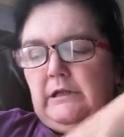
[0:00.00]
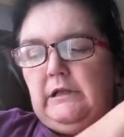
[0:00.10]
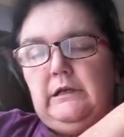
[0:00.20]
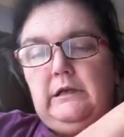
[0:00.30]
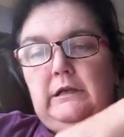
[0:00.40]

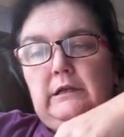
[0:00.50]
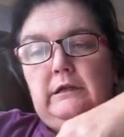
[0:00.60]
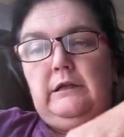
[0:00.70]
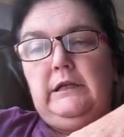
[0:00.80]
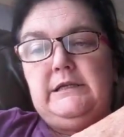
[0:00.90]
The
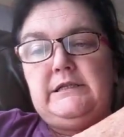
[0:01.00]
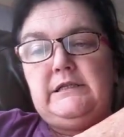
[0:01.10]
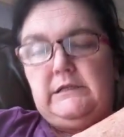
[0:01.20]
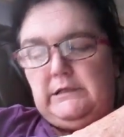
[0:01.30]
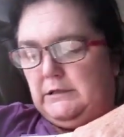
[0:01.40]

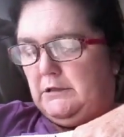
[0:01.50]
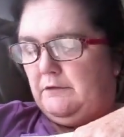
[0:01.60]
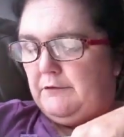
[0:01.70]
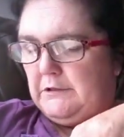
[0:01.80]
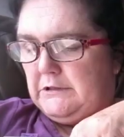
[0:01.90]
list
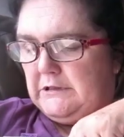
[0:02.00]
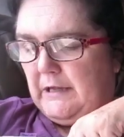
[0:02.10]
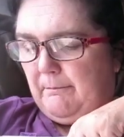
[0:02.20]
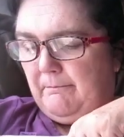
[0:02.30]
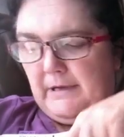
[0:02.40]
for
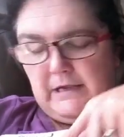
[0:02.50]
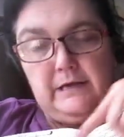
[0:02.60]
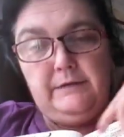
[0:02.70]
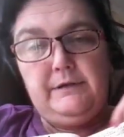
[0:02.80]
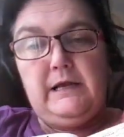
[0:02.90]

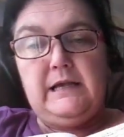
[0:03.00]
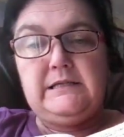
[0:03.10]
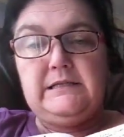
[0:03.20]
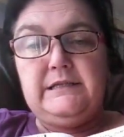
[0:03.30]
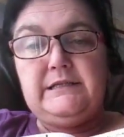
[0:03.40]
December, the
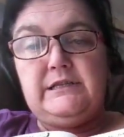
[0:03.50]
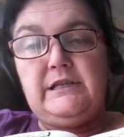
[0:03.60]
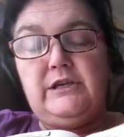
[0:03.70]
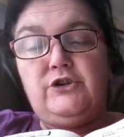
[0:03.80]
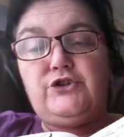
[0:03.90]
last list, I
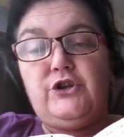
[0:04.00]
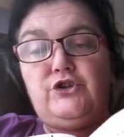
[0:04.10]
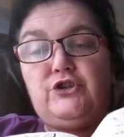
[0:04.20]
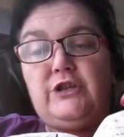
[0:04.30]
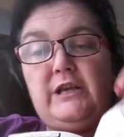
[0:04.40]
think I
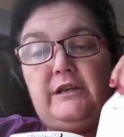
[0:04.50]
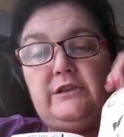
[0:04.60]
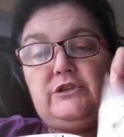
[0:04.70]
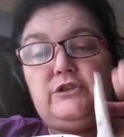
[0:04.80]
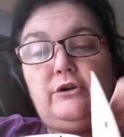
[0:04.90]
showed you that
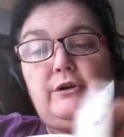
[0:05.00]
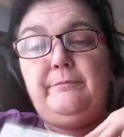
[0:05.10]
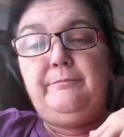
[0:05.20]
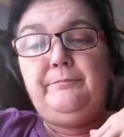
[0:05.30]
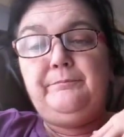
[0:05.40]
at the
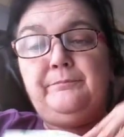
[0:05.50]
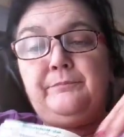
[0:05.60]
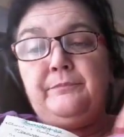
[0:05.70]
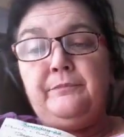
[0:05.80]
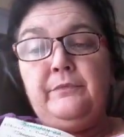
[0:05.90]
time.
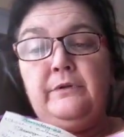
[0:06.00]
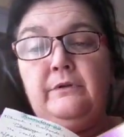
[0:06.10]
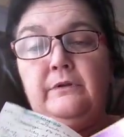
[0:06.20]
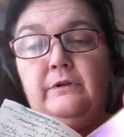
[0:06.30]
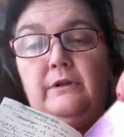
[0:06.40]

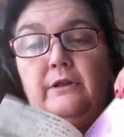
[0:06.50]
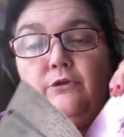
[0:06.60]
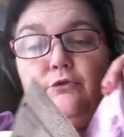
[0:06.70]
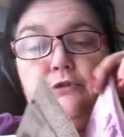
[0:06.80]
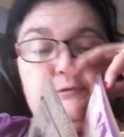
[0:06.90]

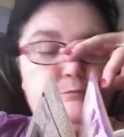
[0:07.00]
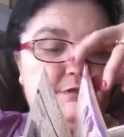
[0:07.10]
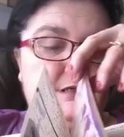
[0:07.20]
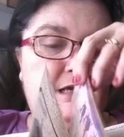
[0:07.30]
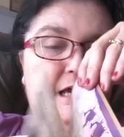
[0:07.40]
Another
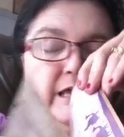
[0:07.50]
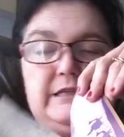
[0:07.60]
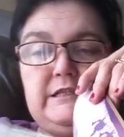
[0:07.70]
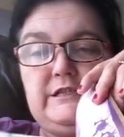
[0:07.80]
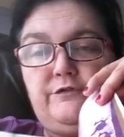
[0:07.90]
Christmas
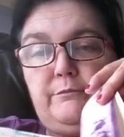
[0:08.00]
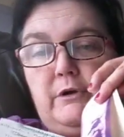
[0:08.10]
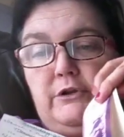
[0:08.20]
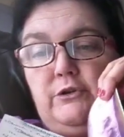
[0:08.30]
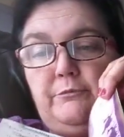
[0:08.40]
card. This is from
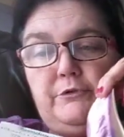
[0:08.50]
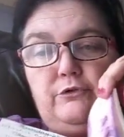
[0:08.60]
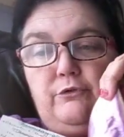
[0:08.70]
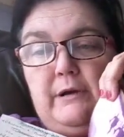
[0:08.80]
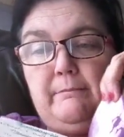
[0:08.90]
my
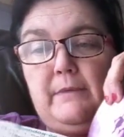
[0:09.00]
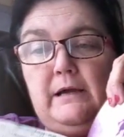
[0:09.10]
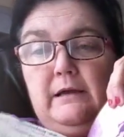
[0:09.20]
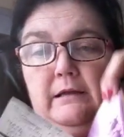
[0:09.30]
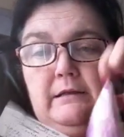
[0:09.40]
adopted
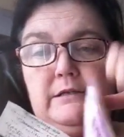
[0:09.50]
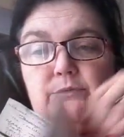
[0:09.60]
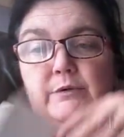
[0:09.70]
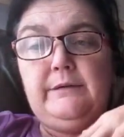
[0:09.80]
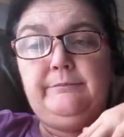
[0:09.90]
grandma,
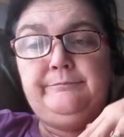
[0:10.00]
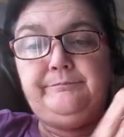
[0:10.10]
this one.